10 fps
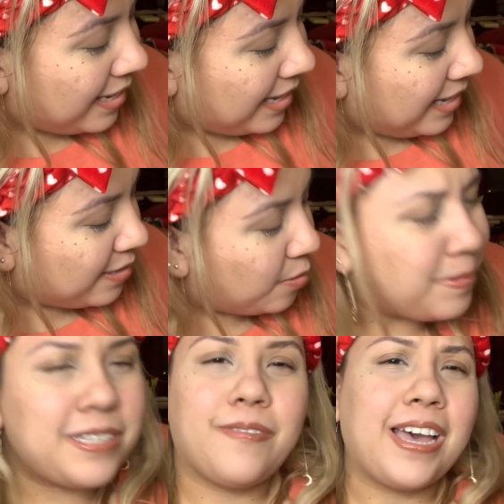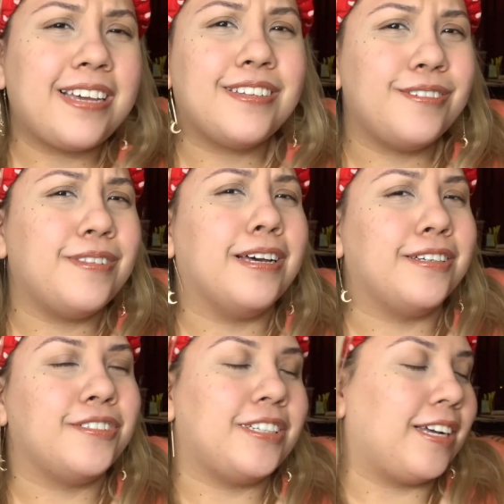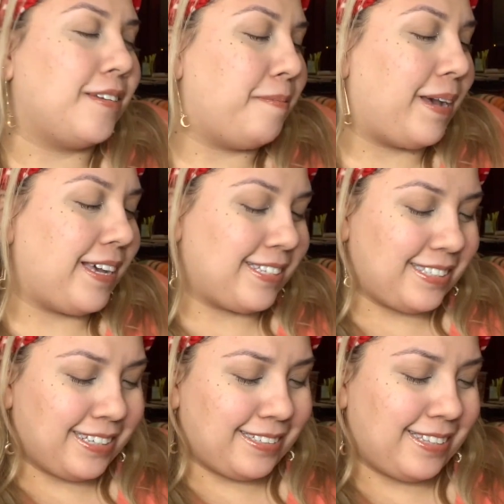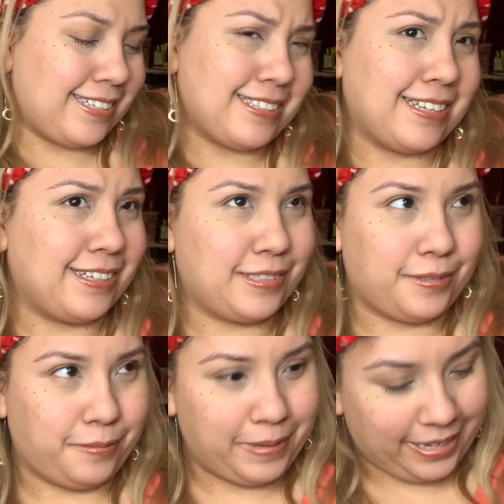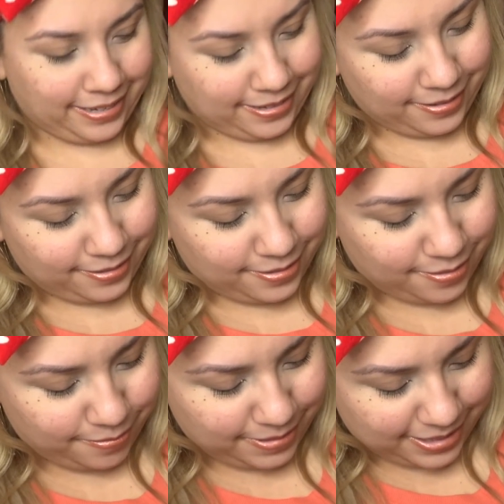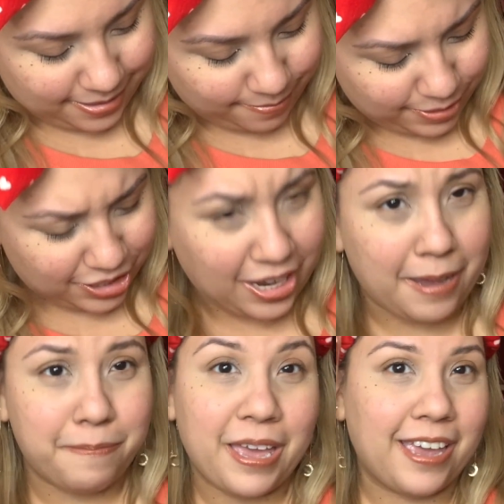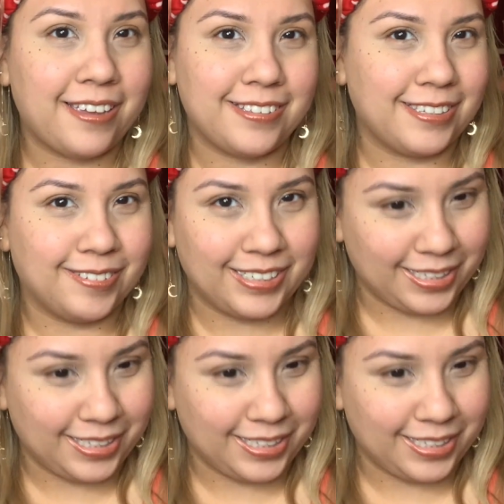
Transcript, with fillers: And I told myself I could do the $100 box. Like, that's not too bad. You know, with Shop Pay, it's only